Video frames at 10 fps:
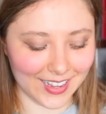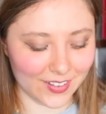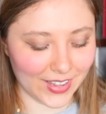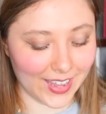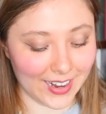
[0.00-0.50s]
I
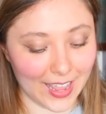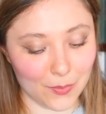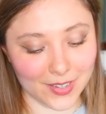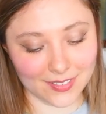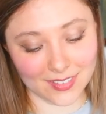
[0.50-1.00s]
have had a
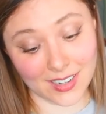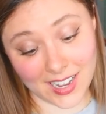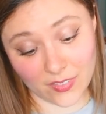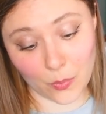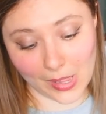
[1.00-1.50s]
habit,
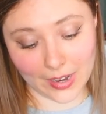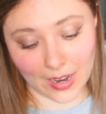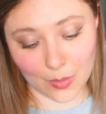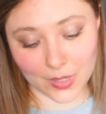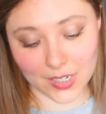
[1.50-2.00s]
kind of a bad
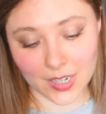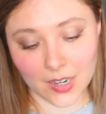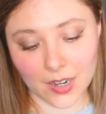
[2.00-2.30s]
habit,